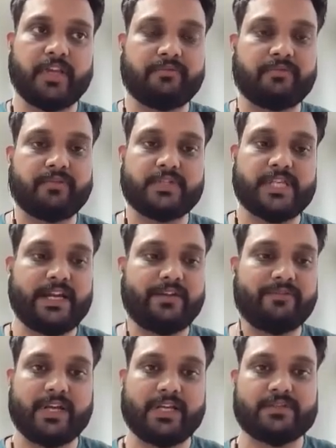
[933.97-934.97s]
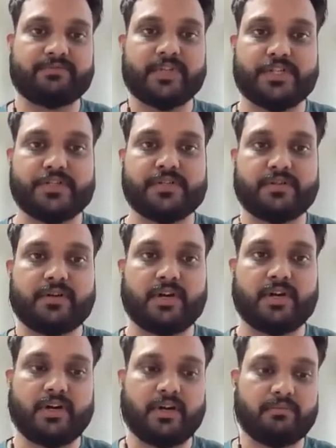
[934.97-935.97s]
if side effects, which
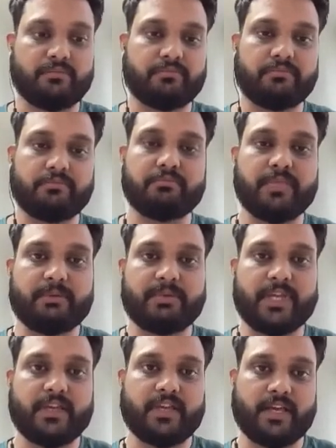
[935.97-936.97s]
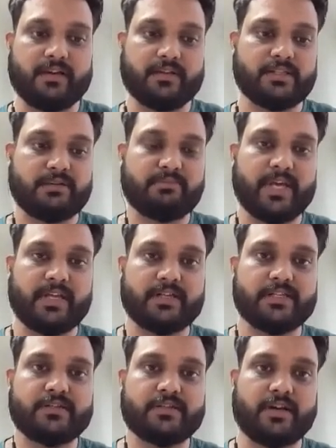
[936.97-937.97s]
maybe some
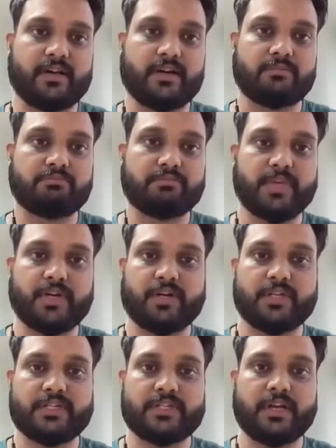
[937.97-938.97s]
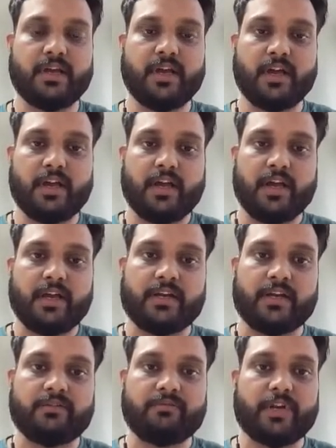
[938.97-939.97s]
errors, because
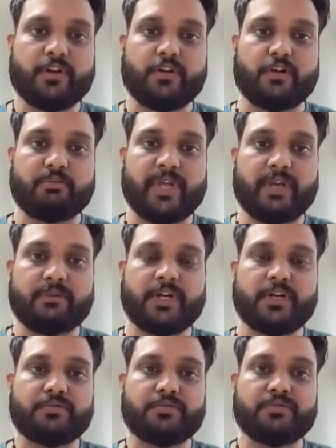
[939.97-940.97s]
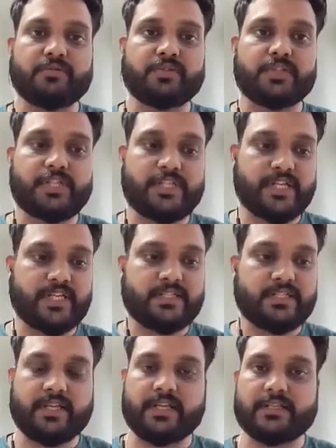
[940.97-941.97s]
it will not be able to
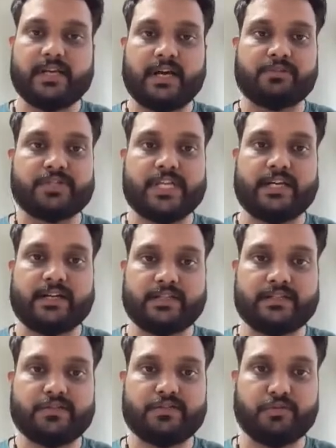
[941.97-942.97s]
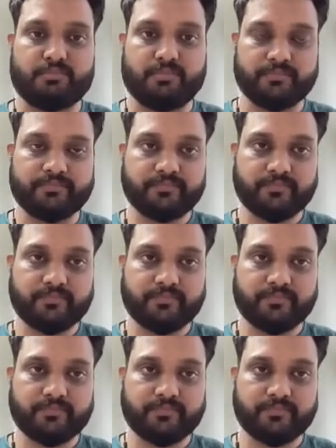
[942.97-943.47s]
change things outside its scope.